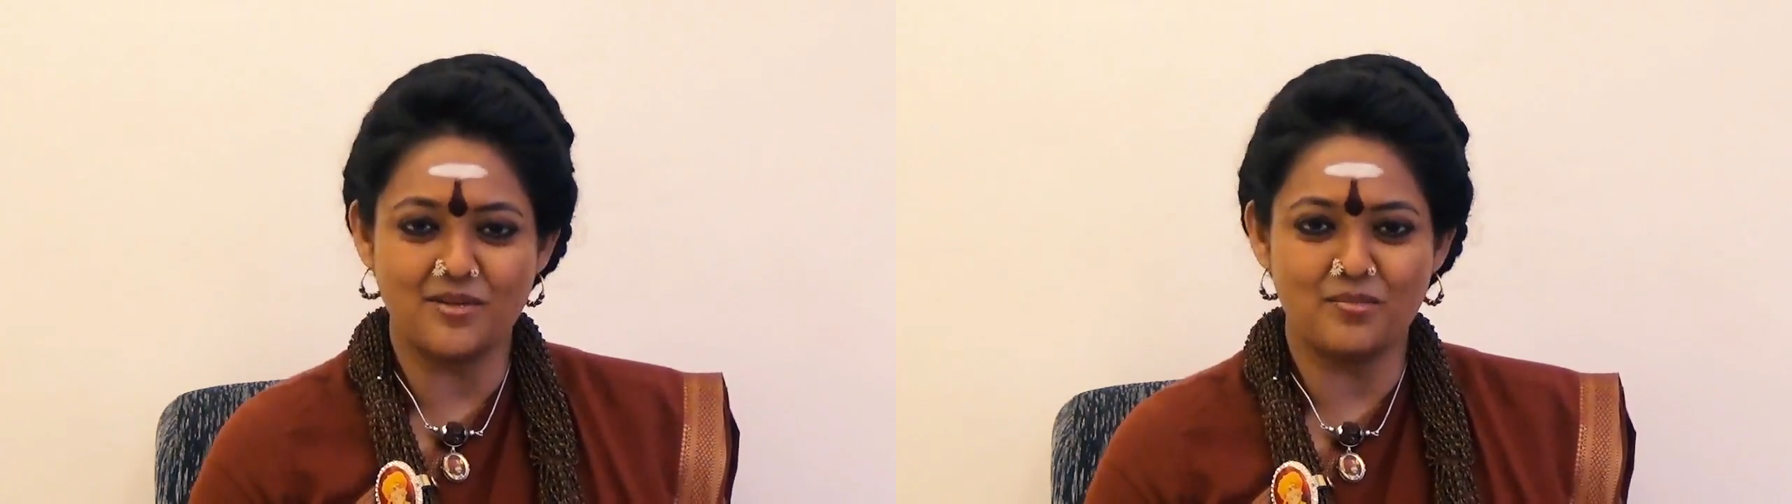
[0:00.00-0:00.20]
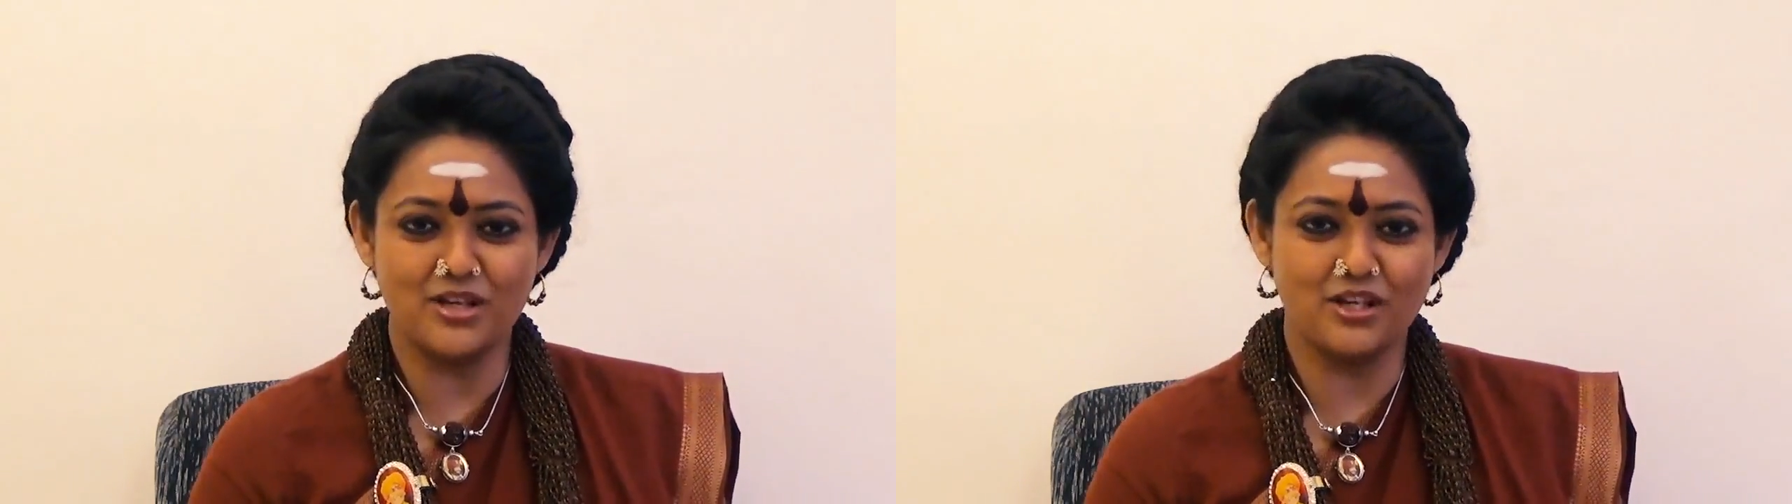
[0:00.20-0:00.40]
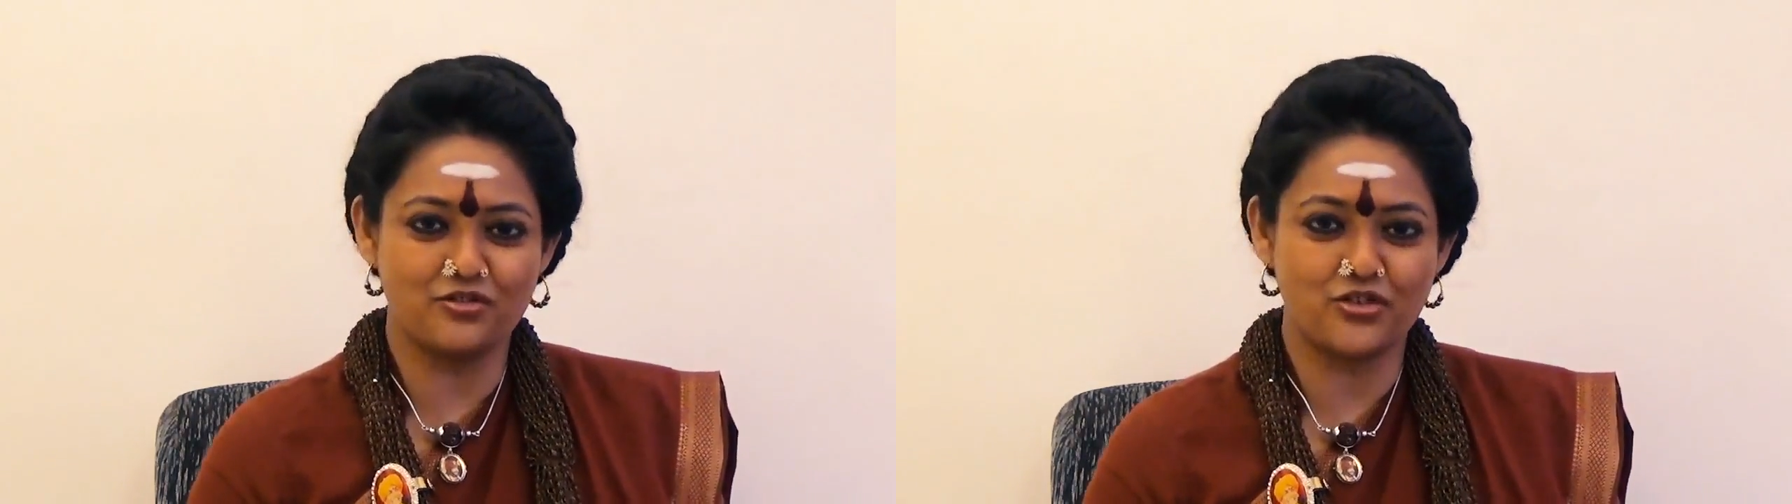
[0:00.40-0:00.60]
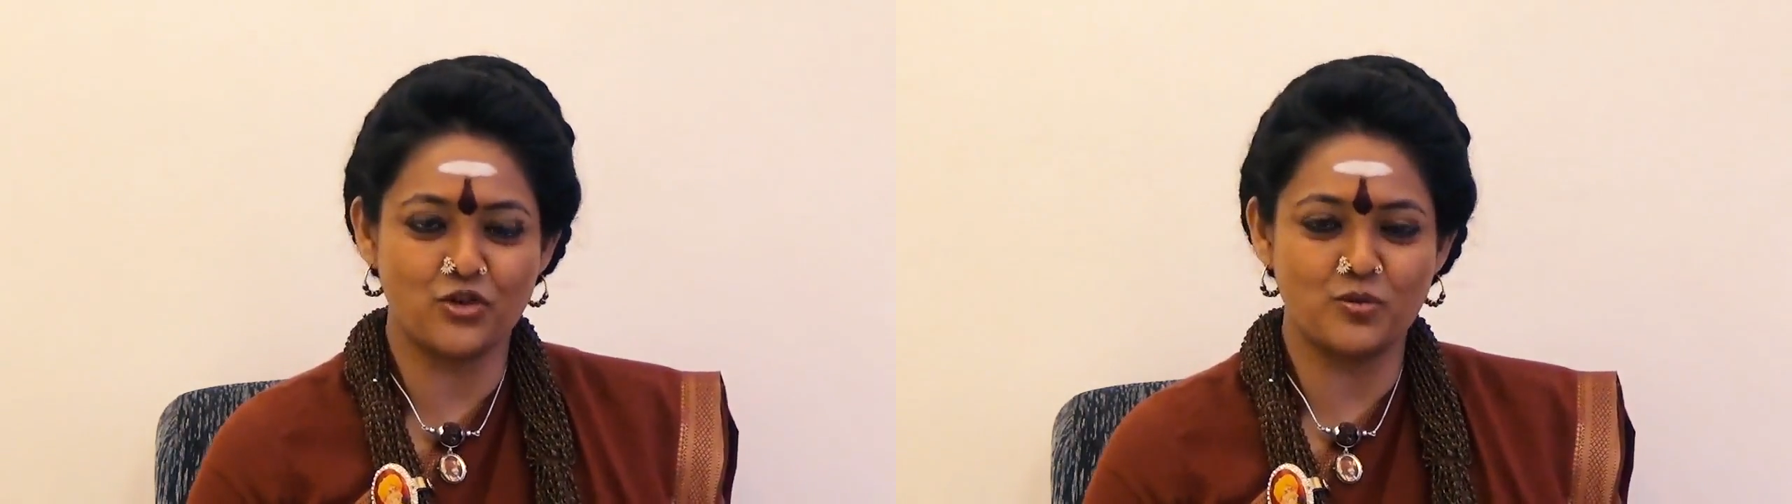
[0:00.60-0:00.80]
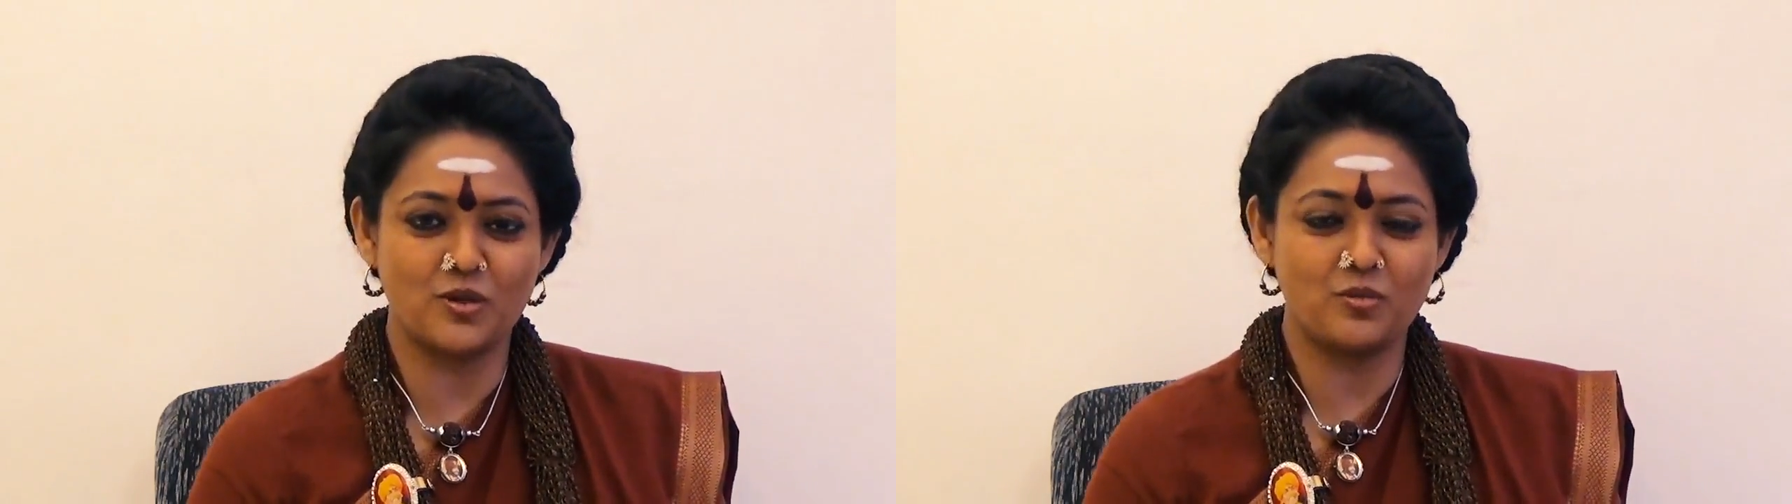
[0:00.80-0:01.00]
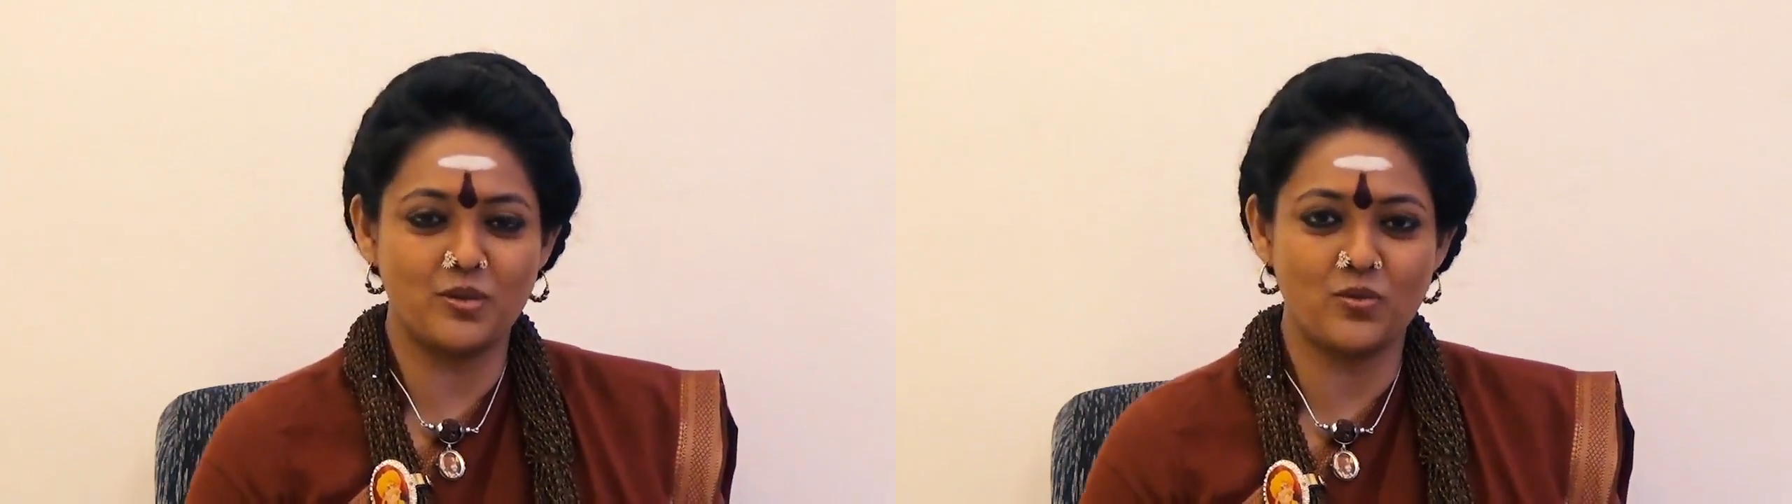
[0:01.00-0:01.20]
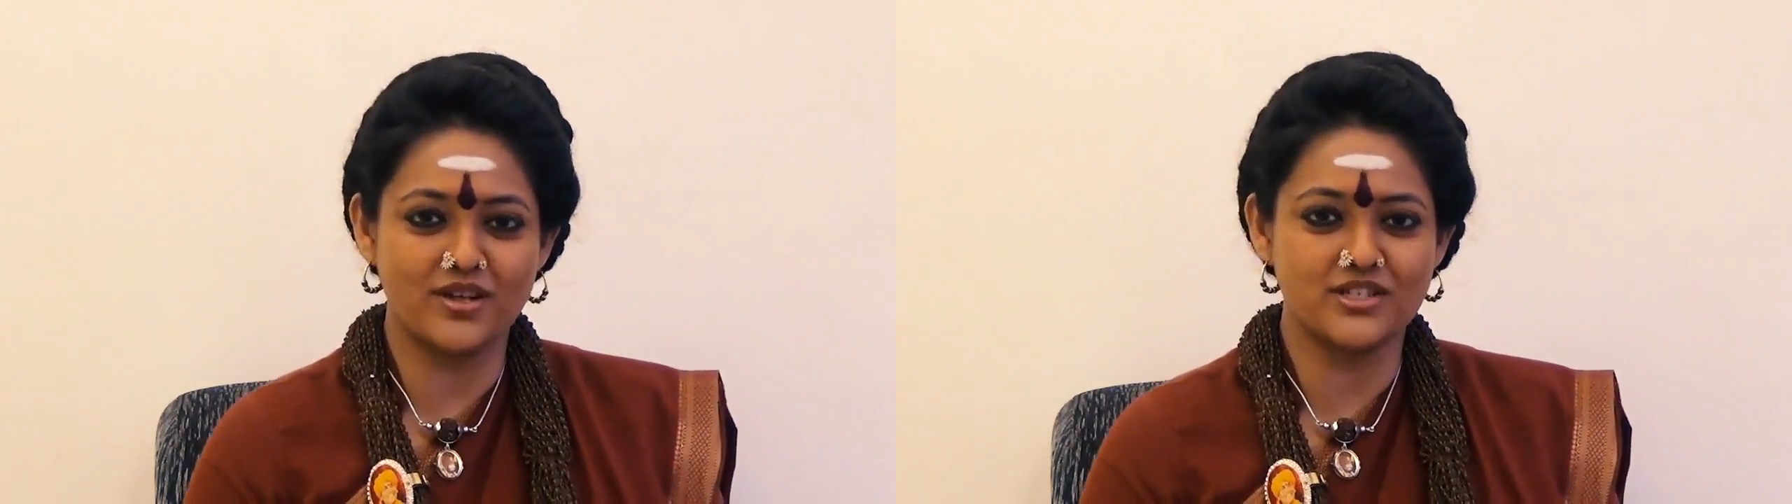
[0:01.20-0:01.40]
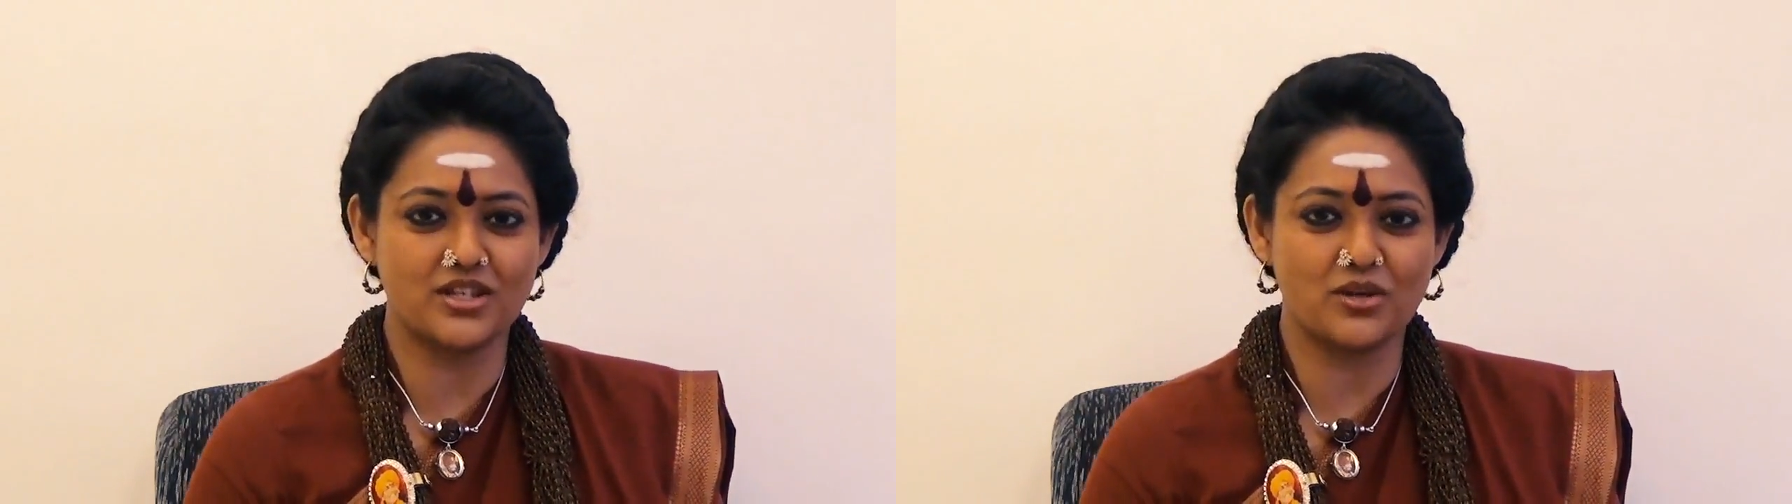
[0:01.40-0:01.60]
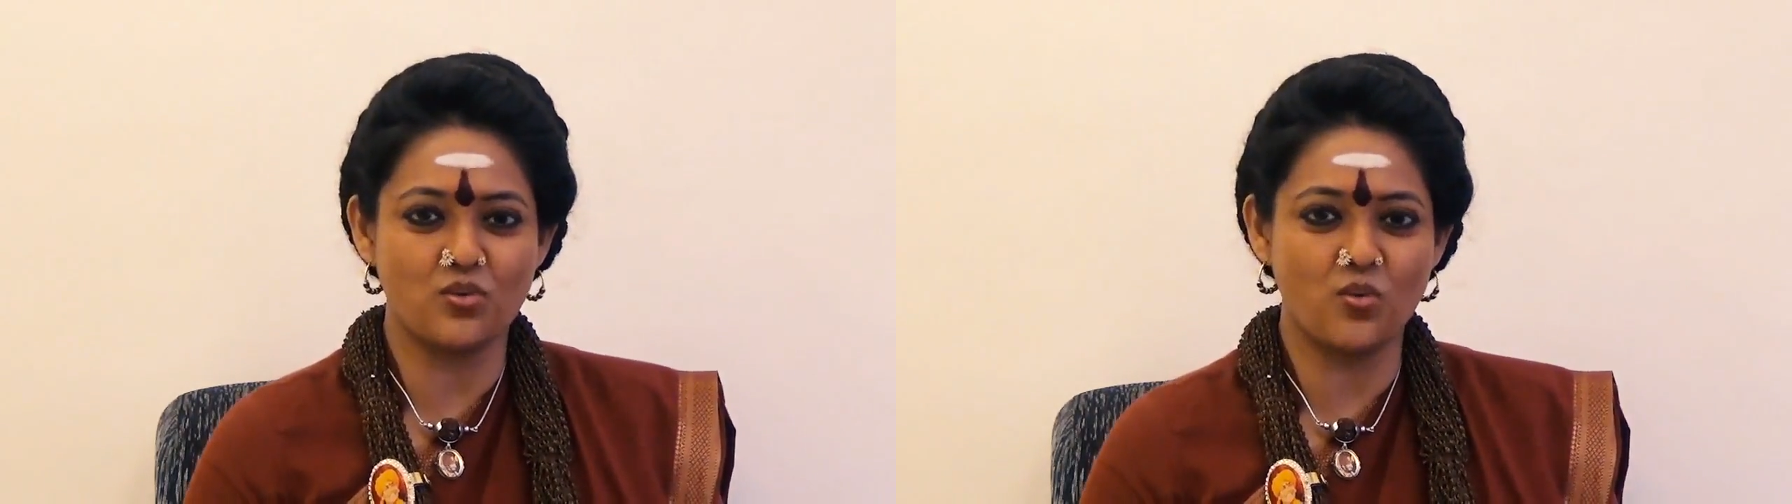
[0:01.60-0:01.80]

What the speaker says: Many of you all will be wondering,